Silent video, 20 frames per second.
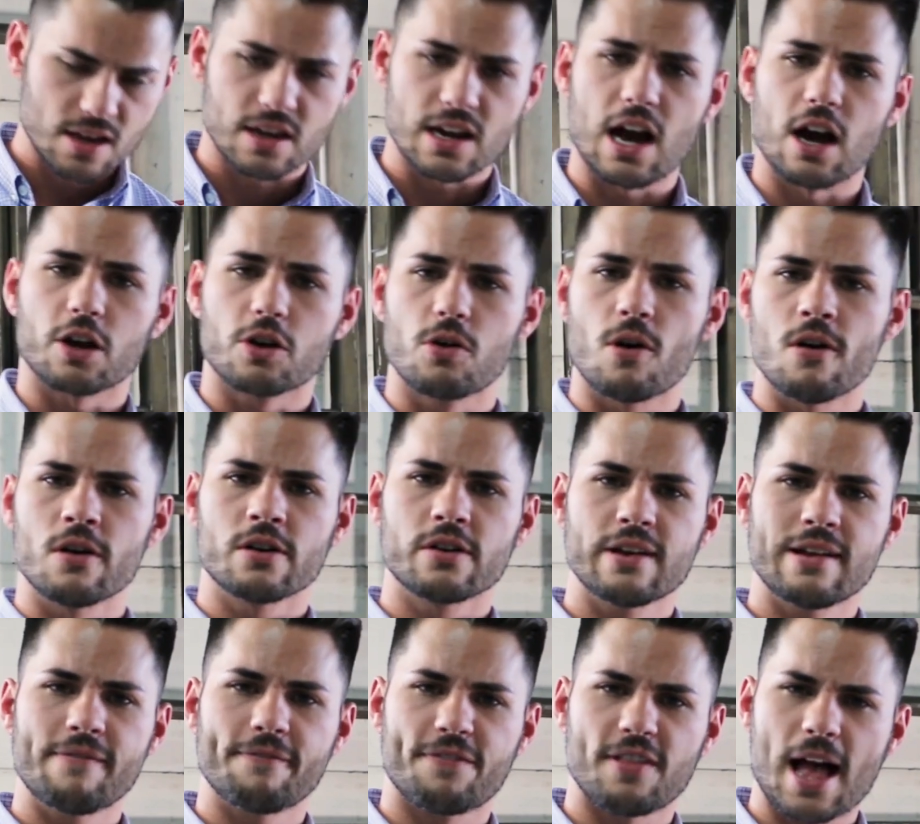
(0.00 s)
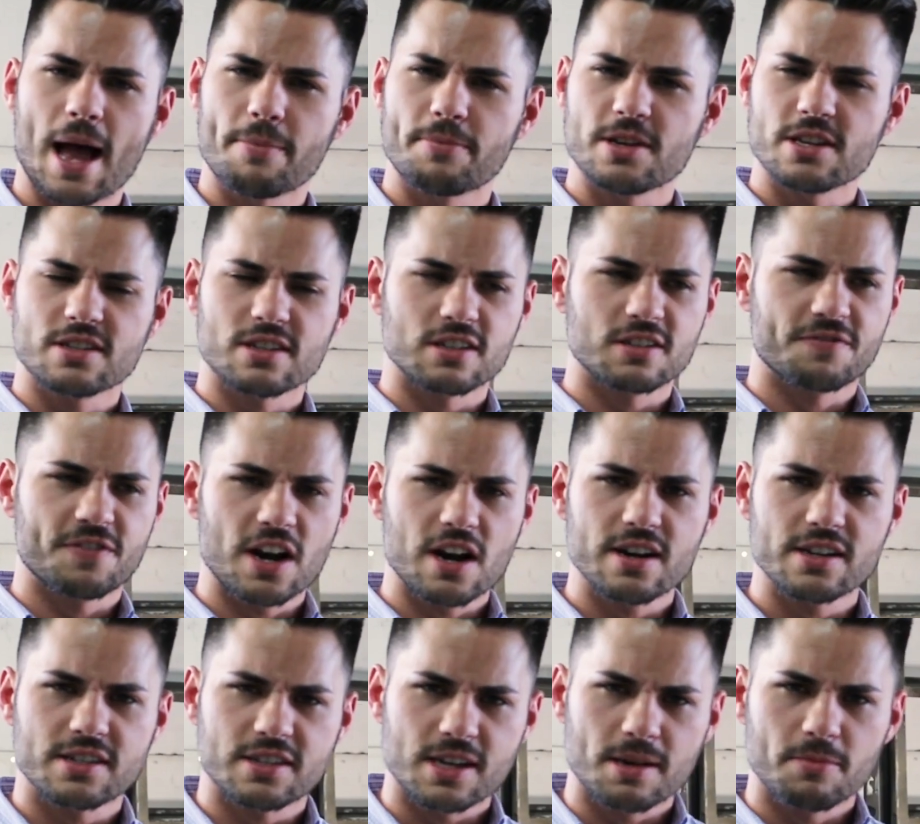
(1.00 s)
Now a cornering flap disc is
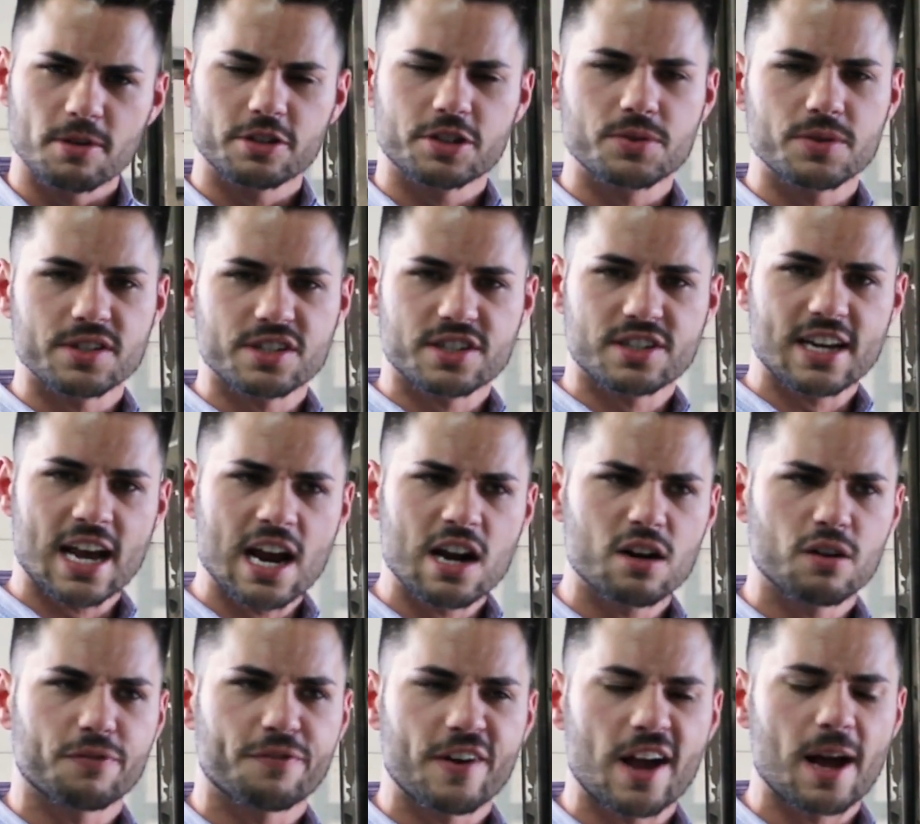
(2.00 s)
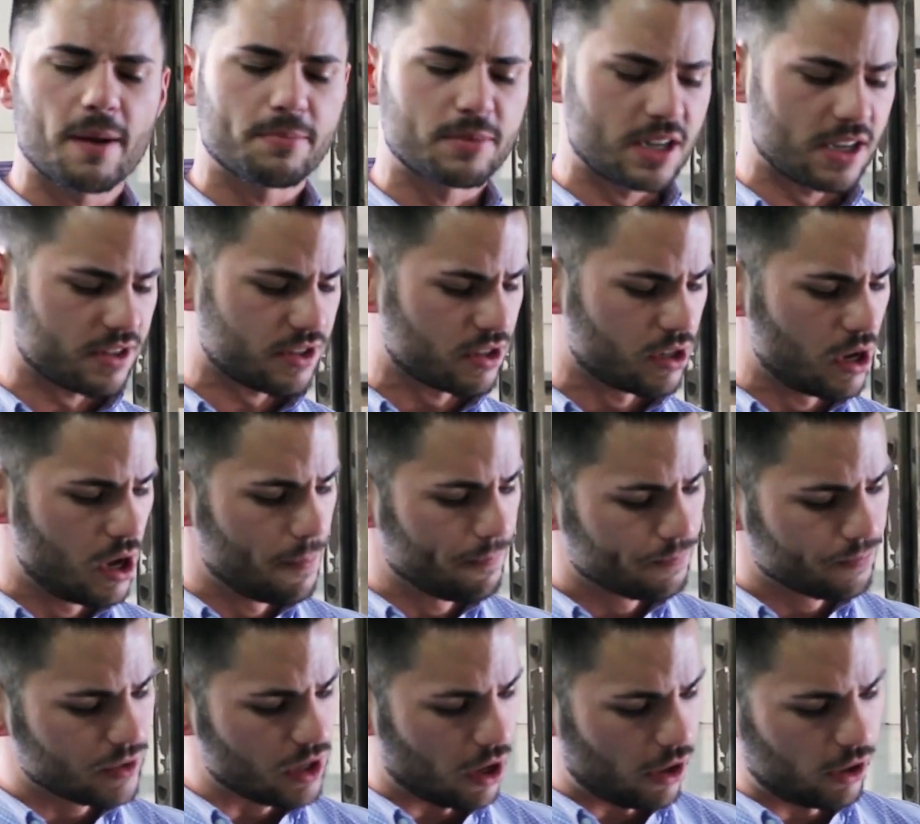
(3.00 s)
very similar to a standard flap disc,
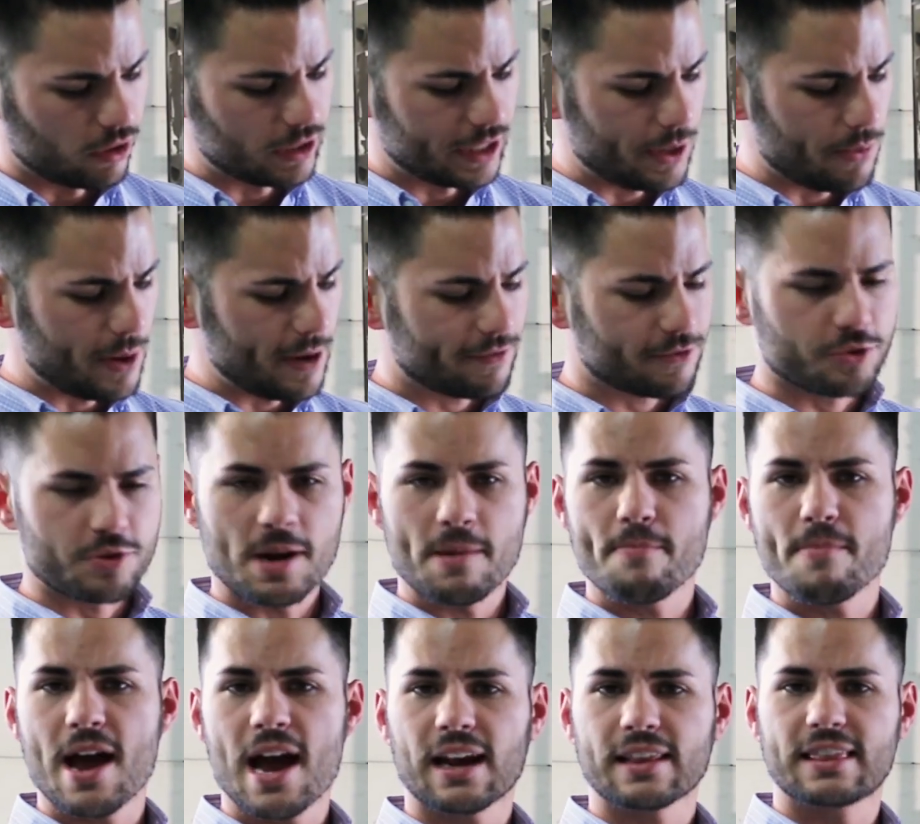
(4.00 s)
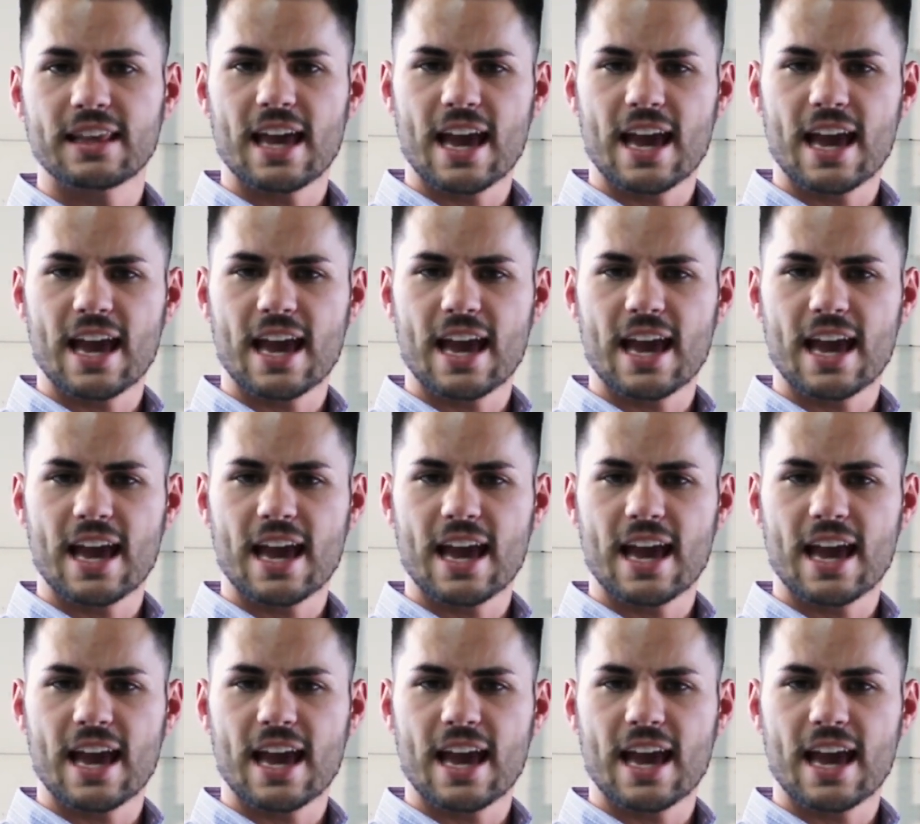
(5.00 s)
only we've trimmed back